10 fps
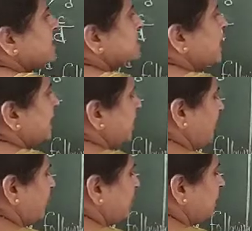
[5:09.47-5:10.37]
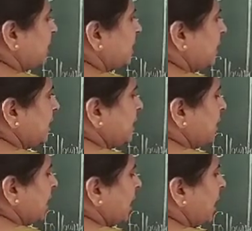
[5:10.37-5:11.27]
is 9 upon 30
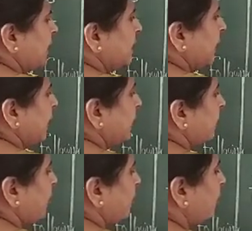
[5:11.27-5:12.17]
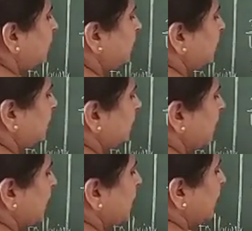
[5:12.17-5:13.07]
and 8 upon 30.
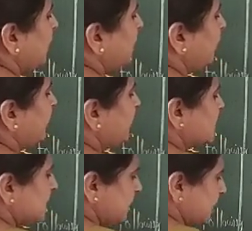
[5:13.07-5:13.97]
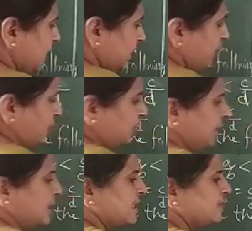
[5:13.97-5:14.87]
Now we can see 9 upon
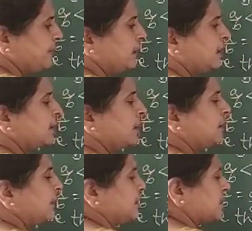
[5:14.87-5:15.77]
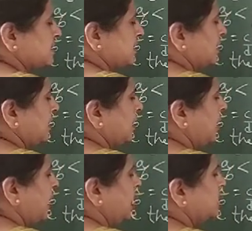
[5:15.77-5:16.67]
30 is bigger than this,
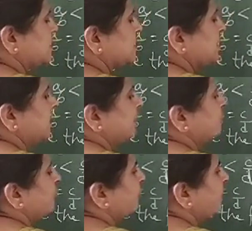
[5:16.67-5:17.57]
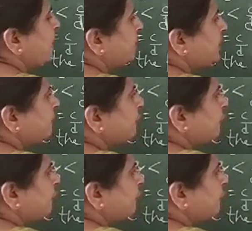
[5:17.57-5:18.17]
as what will happen?